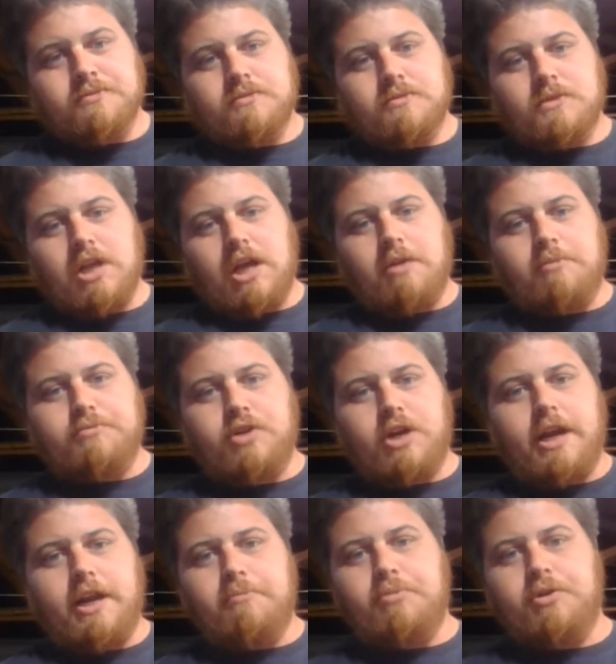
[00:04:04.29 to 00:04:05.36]
I'll
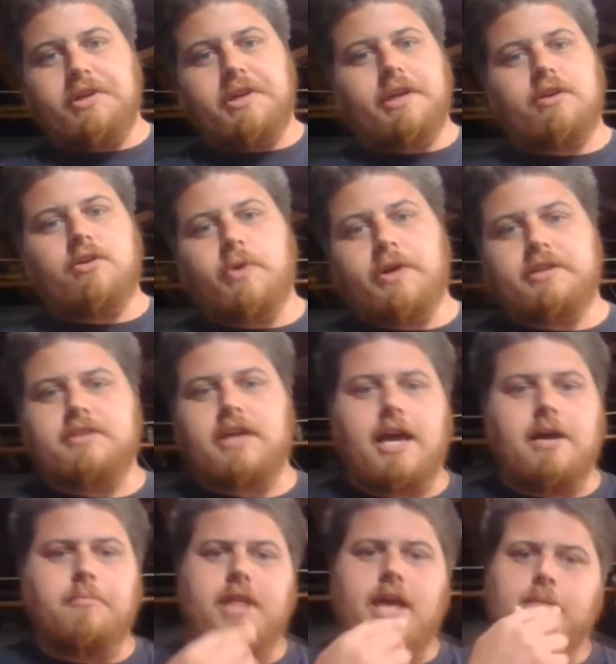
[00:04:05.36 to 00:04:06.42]
try to put a quick
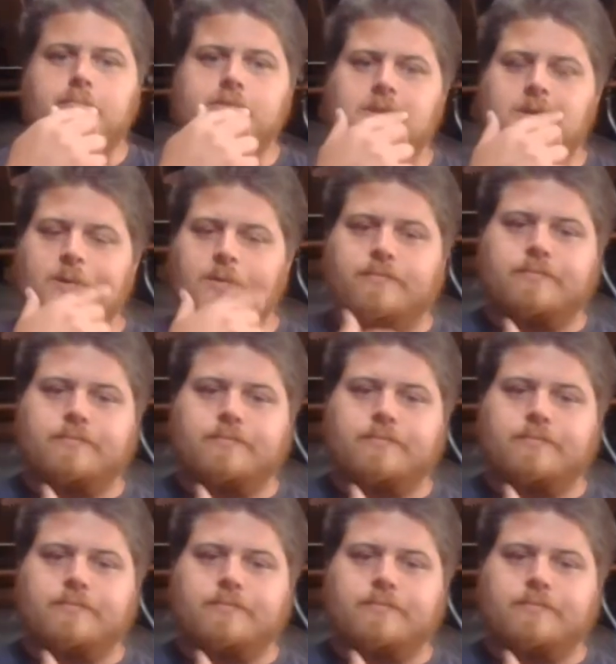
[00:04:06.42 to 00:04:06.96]
time lapse in,